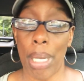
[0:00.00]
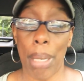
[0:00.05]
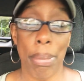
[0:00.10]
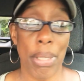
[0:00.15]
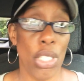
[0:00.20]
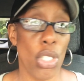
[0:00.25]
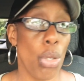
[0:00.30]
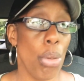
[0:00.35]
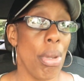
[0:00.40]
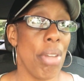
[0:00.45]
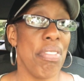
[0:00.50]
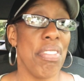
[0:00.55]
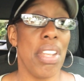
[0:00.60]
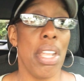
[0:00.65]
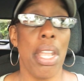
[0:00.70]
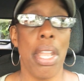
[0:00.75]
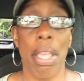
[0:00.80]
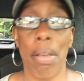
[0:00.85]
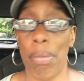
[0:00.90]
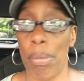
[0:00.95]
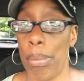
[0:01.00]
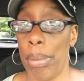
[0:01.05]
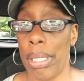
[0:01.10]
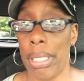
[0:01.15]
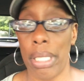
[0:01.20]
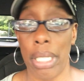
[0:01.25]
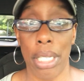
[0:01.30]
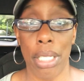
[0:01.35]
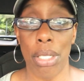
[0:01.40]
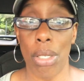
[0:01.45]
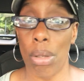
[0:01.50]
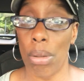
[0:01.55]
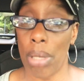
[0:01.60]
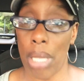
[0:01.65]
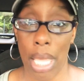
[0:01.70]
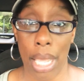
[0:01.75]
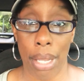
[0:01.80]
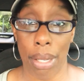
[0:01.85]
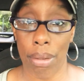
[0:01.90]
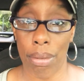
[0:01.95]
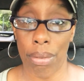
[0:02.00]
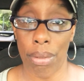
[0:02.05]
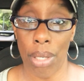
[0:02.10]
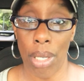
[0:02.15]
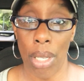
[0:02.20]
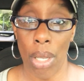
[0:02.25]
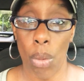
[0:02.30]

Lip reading: I mean, you have never been there in your life